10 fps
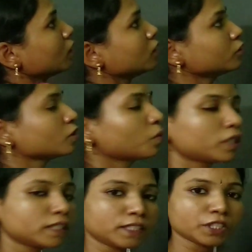So
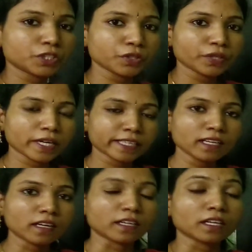what is this neural
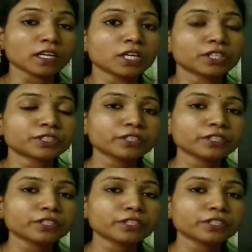canal? So